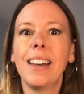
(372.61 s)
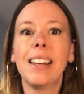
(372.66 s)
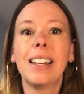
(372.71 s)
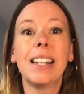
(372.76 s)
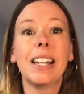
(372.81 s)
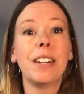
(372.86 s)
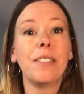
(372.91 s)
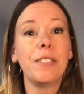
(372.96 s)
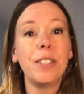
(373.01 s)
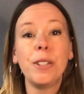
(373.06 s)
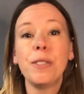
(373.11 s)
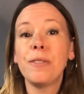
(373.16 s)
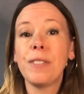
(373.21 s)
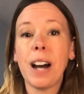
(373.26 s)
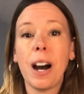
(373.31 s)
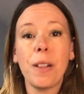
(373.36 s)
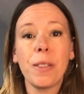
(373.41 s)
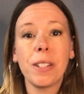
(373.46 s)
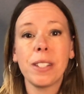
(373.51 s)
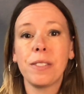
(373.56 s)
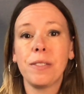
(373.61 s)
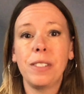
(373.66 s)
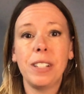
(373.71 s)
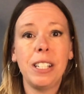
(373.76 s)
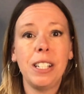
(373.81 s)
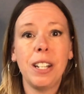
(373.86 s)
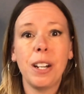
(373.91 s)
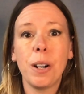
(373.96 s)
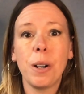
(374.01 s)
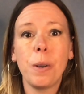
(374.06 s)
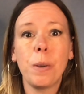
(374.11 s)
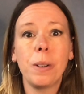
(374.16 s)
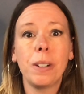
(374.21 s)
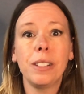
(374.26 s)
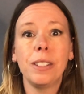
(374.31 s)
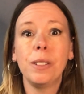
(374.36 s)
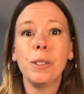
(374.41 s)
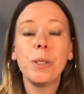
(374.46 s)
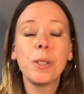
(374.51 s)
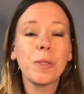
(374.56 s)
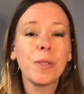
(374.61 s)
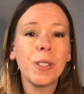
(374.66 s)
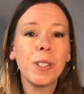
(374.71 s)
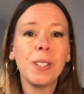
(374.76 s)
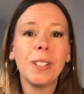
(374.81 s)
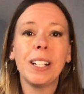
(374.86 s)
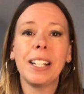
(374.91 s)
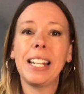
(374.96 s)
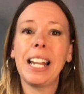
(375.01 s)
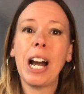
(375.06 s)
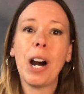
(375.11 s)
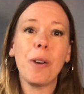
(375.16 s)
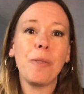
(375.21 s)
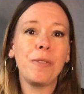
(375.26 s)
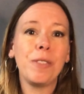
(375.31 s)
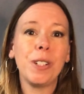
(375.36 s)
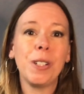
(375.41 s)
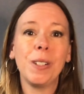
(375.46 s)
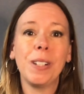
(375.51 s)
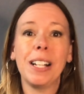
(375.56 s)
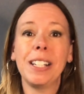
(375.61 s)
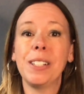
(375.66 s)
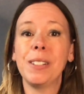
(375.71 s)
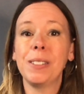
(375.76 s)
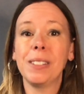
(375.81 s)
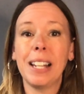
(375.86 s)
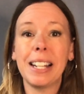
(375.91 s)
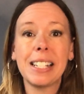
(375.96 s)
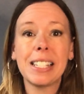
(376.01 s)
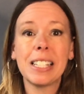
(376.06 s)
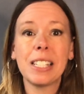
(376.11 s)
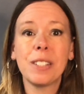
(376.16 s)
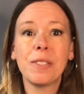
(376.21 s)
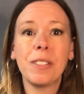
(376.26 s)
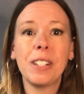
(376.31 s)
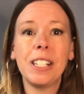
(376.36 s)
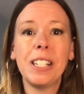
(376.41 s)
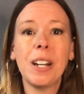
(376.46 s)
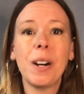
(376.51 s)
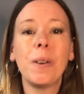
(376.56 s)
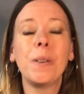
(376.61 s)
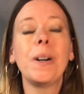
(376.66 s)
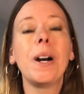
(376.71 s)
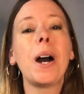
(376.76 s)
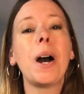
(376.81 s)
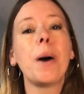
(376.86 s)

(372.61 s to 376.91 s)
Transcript: If you found this video useful and helpful and you liked this video,